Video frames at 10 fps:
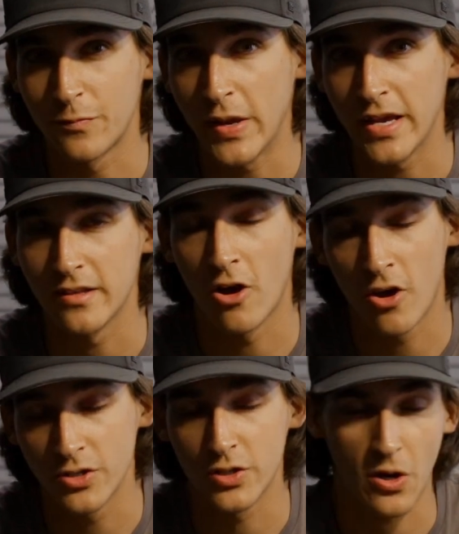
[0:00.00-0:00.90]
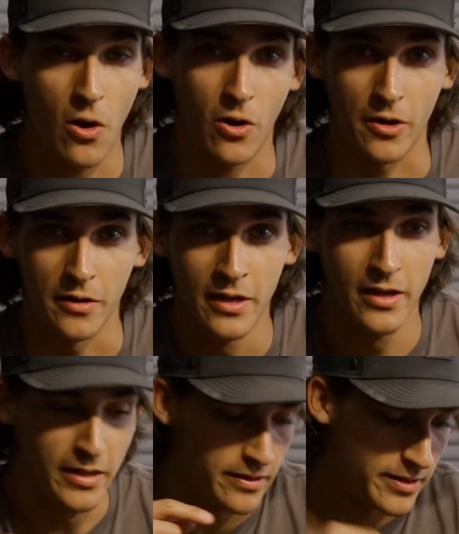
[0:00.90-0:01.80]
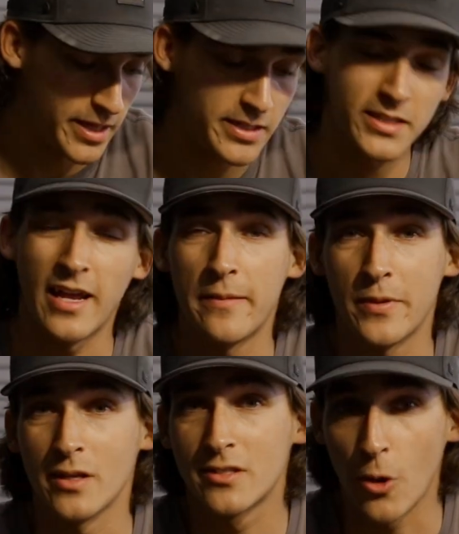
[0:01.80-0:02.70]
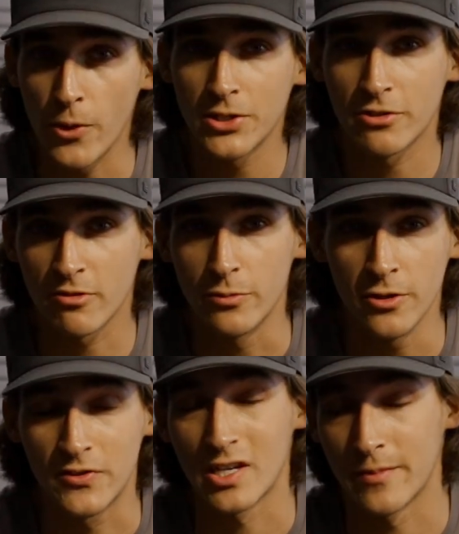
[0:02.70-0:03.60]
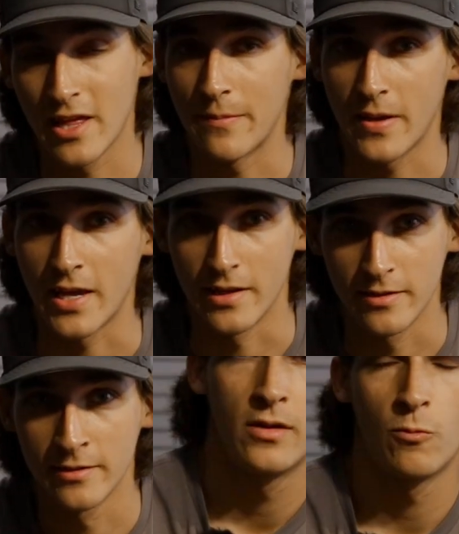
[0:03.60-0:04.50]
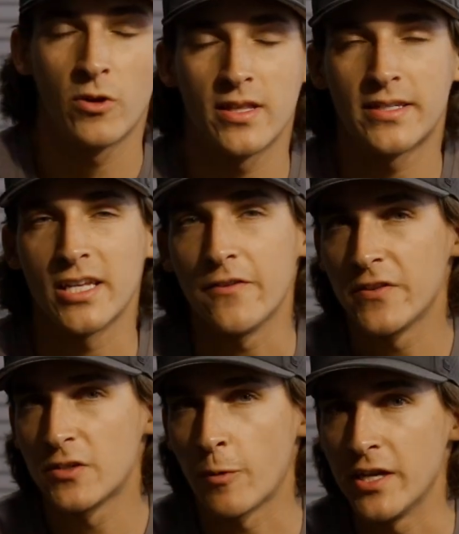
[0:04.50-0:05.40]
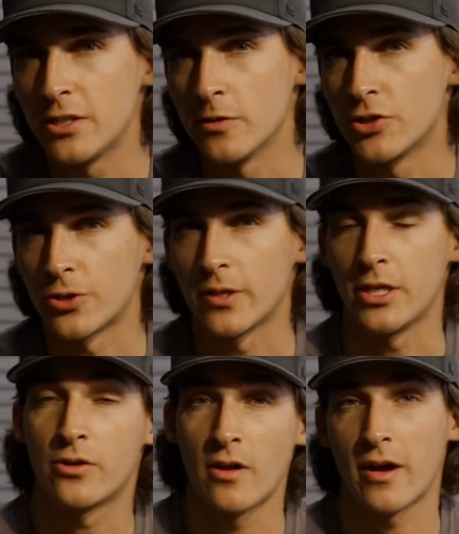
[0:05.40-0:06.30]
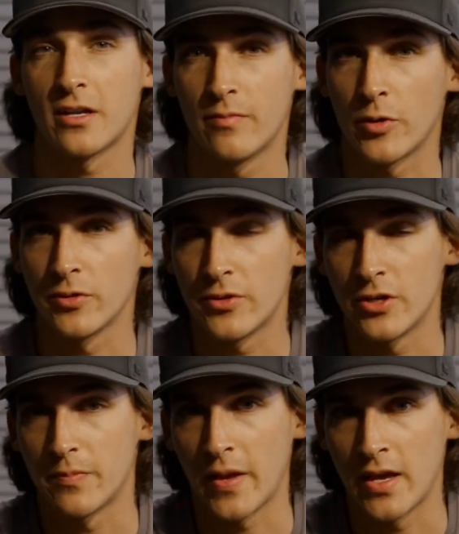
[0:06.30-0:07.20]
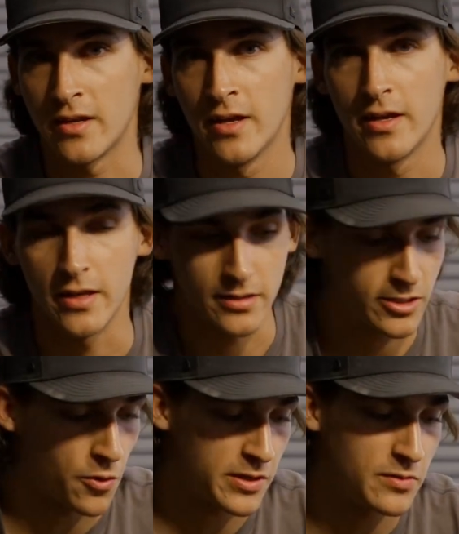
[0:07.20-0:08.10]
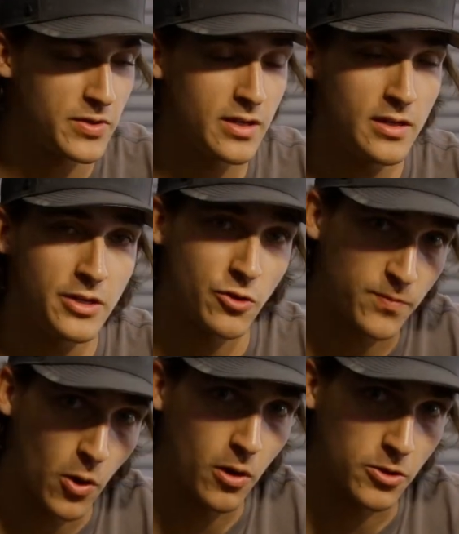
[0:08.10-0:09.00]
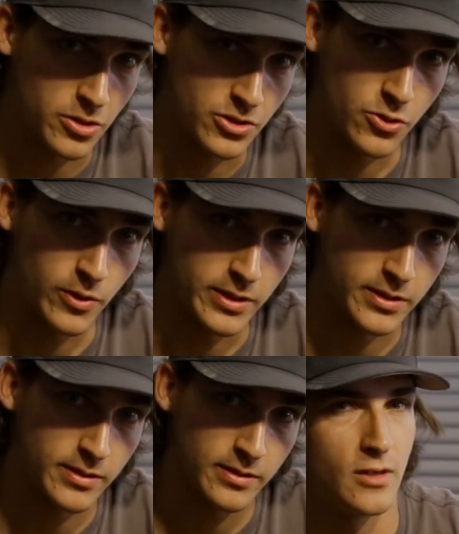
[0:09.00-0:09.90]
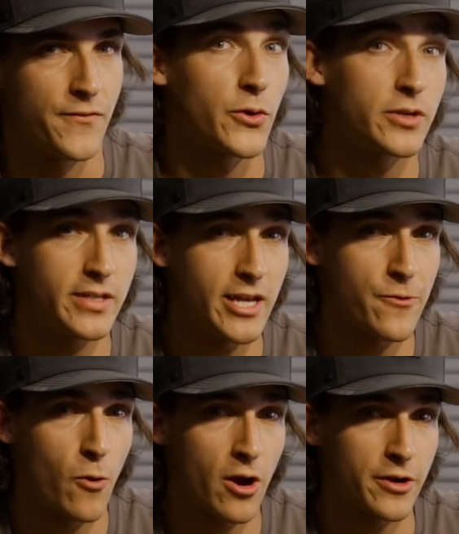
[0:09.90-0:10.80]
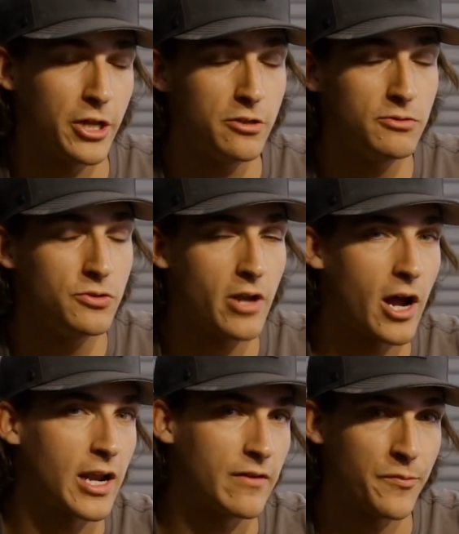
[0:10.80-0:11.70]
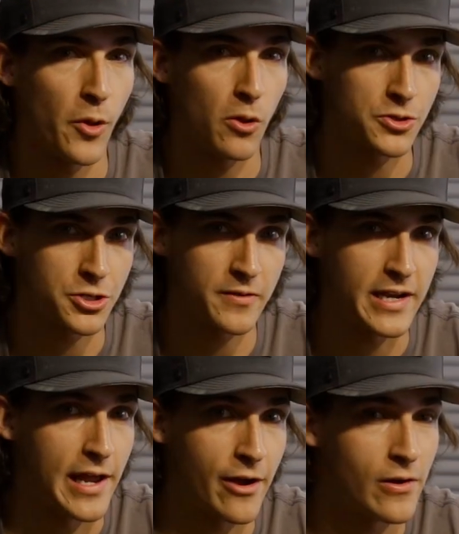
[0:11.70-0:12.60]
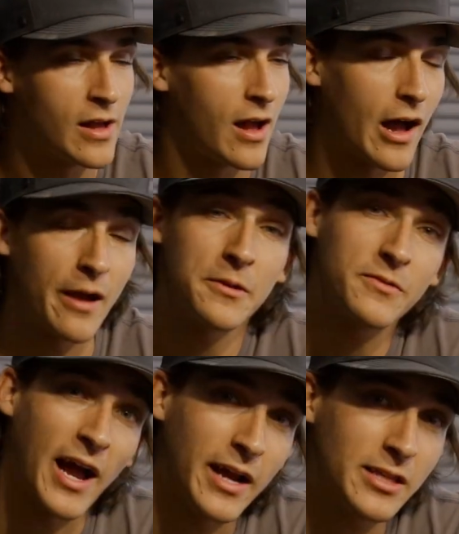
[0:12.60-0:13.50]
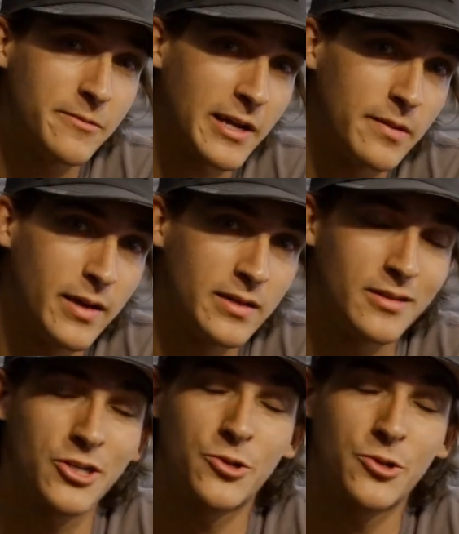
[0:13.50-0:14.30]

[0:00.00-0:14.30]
of paint on your car. This step is going to remove some of that paint. One of the safest ways to ensure that you're not going to burn through your paint is going to be your polisher choice. If you're a DIYer and you do not have a polisher right now, I would highly recommend the